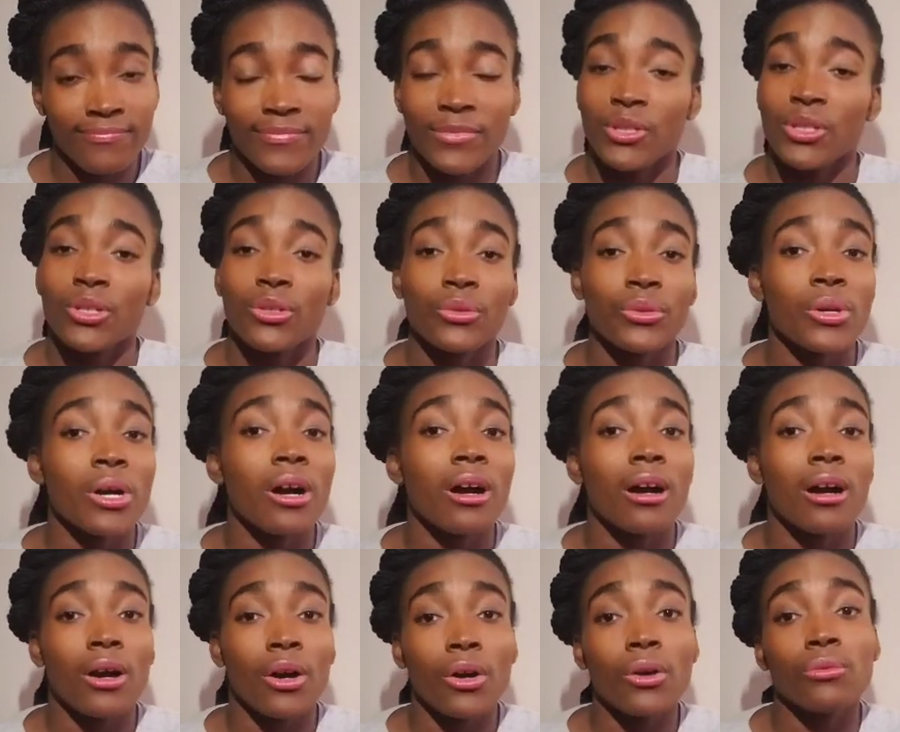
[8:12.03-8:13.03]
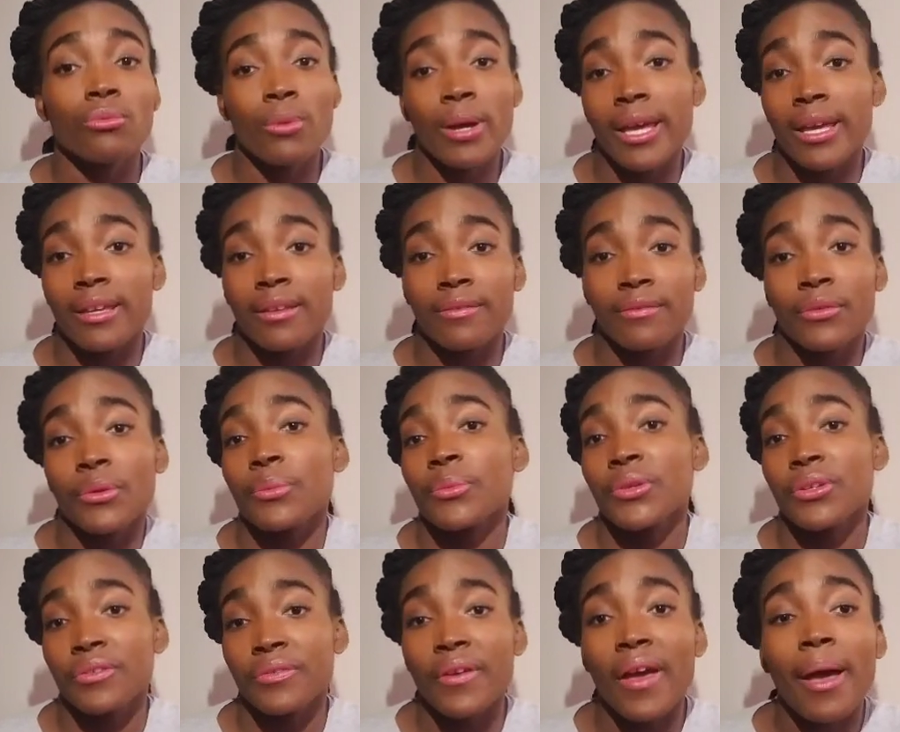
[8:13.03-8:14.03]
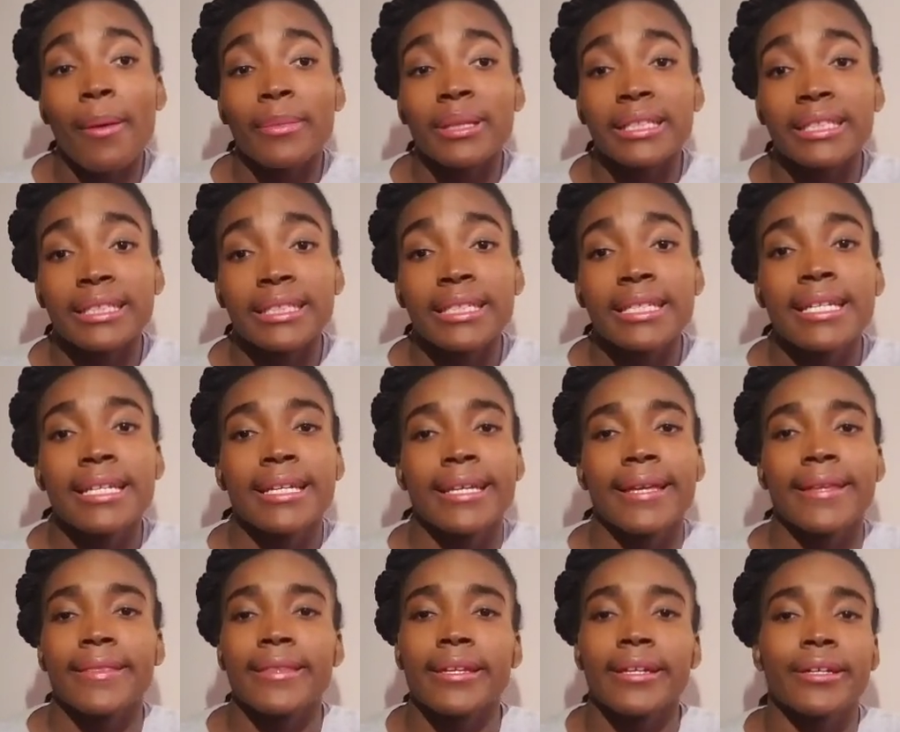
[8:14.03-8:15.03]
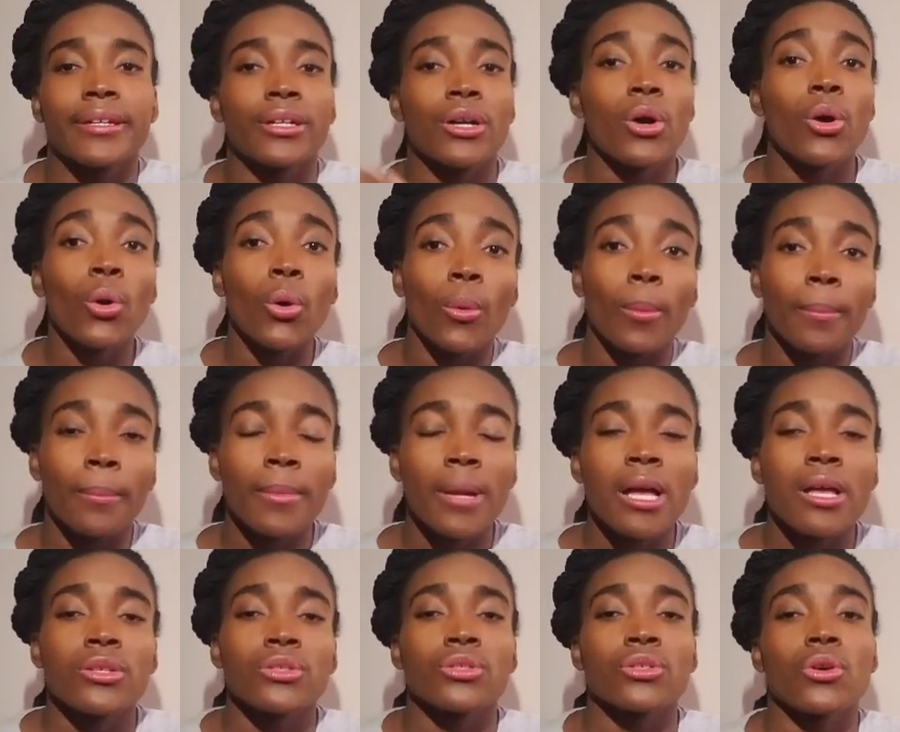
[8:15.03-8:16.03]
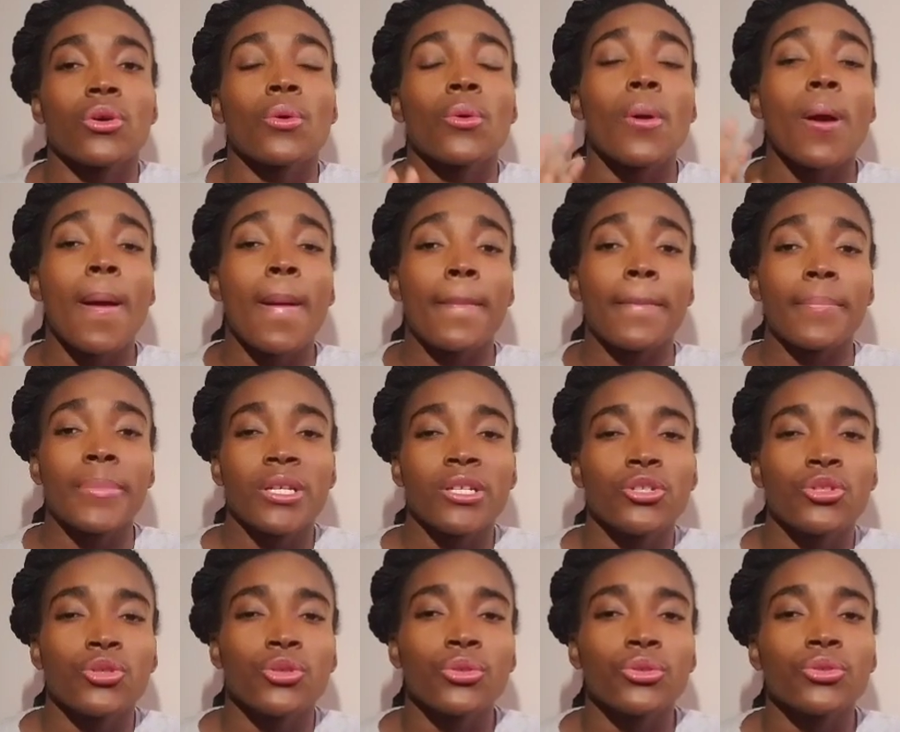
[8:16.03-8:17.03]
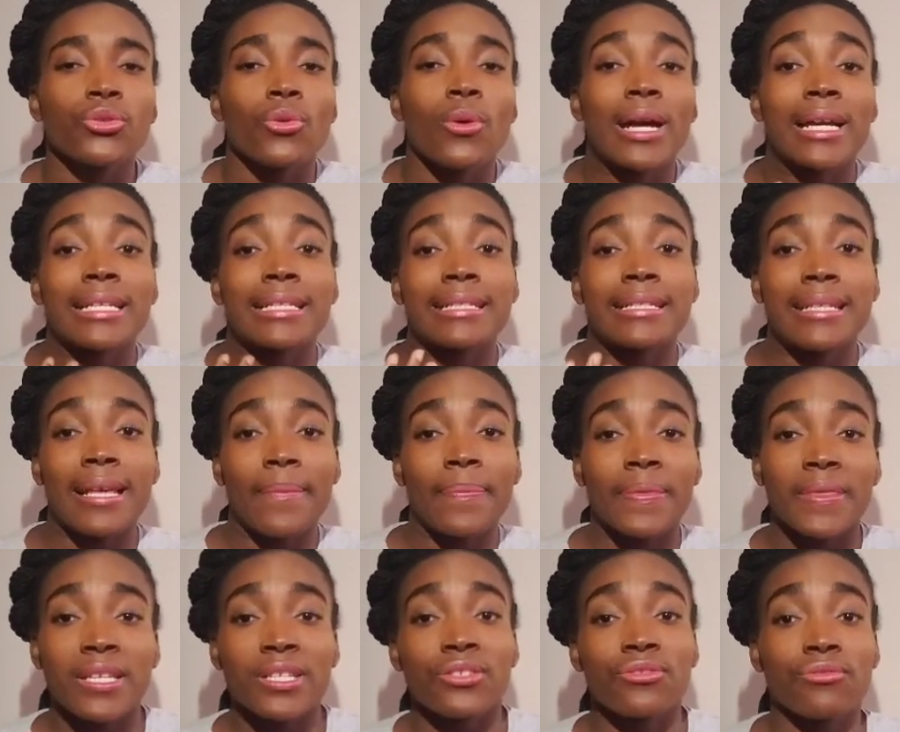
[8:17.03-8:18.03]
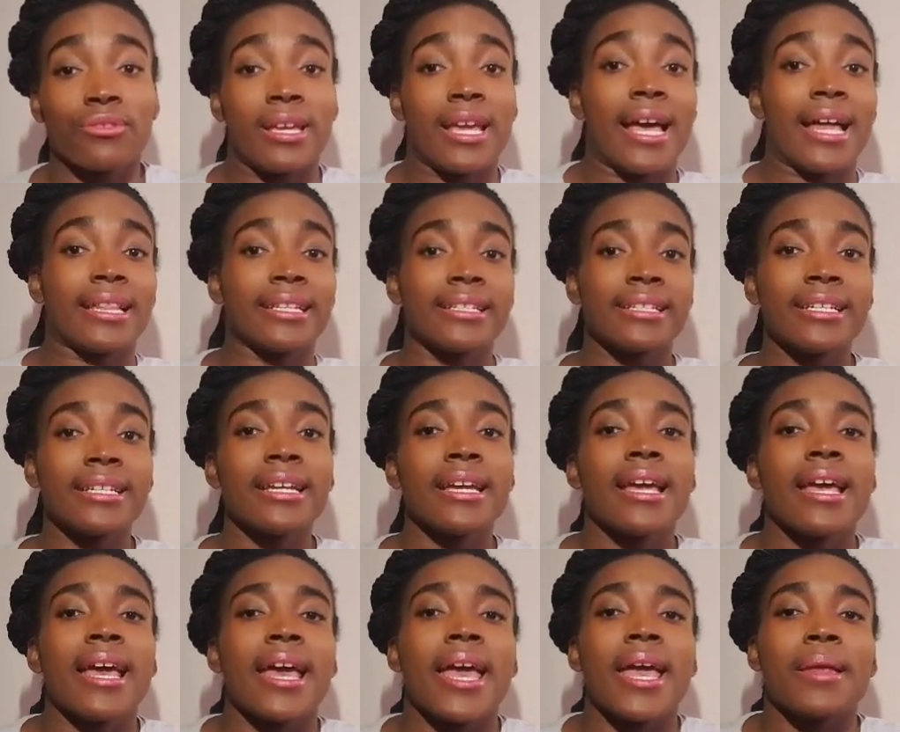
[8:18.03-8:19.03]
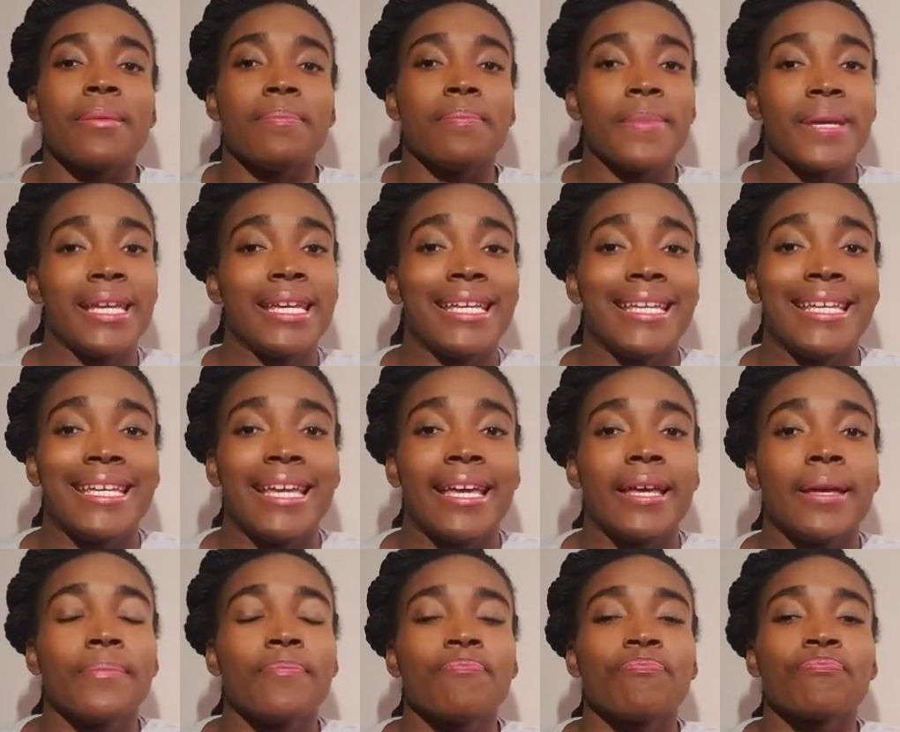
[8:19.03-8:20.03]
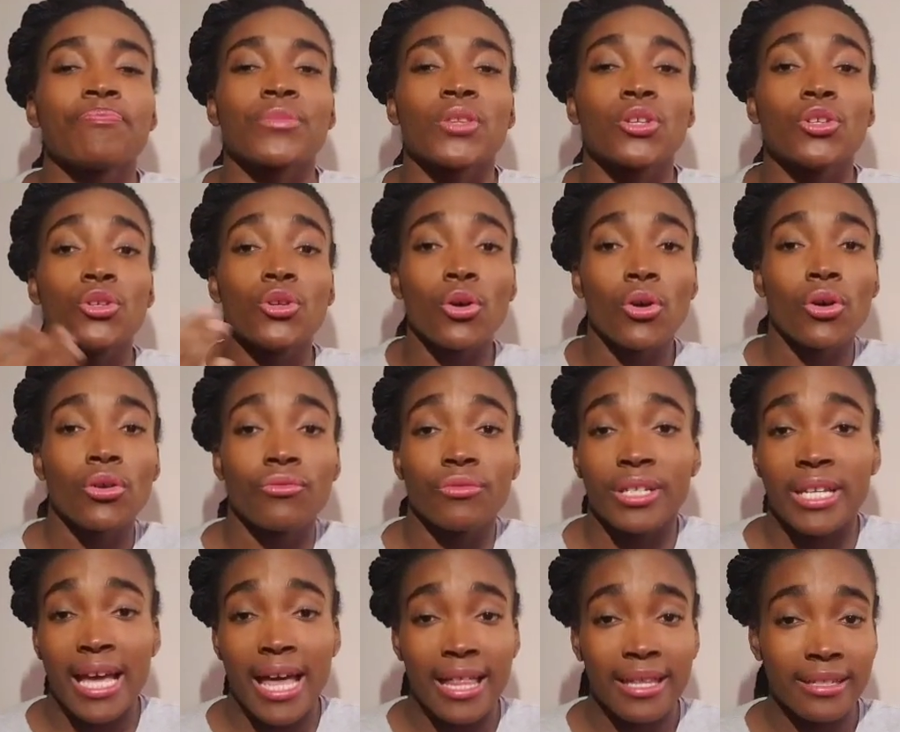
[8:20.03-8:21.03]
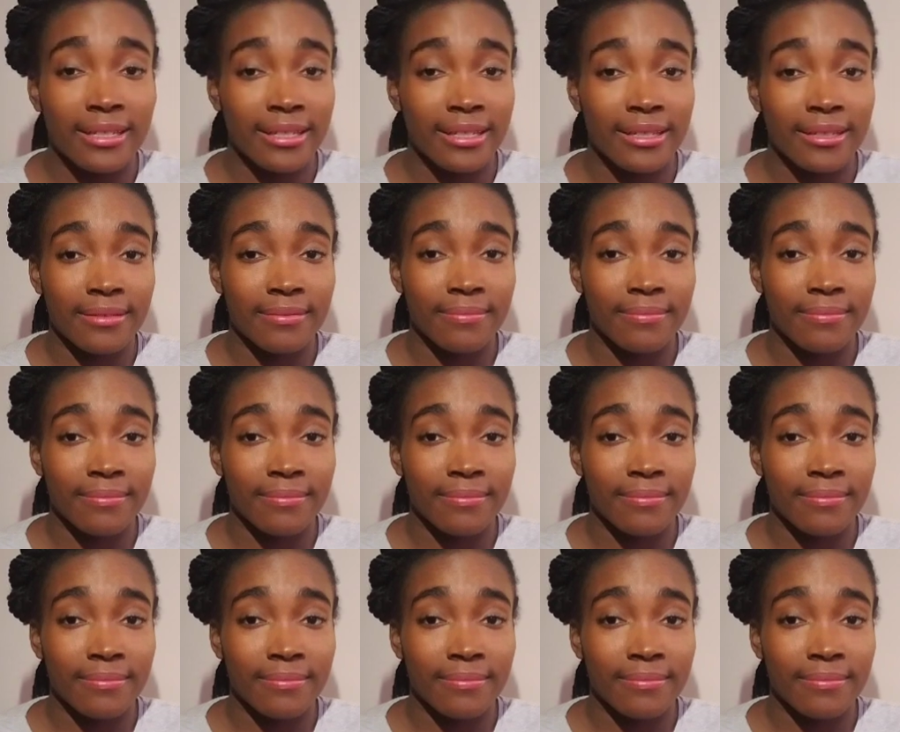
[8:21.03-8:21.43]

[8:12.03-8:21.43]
you are away from your family and they are home. So be sure to accept this reality and make it your reality.